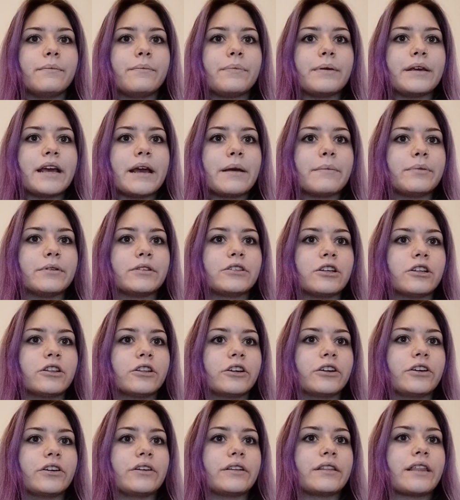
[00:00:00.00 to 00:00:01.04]
be able to
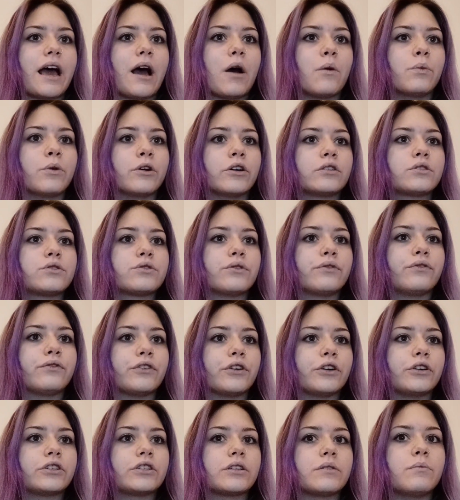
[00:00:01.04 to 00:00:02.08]
learn that words
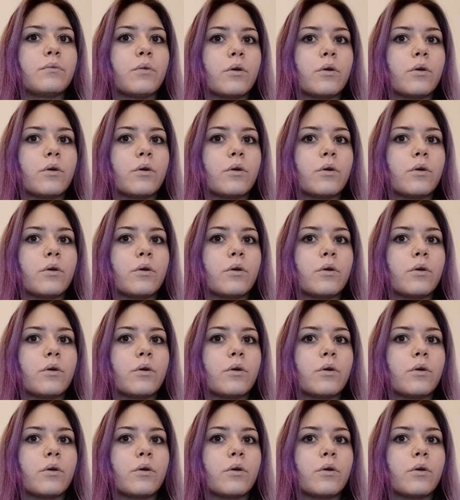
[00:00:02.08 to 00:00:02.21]
refer to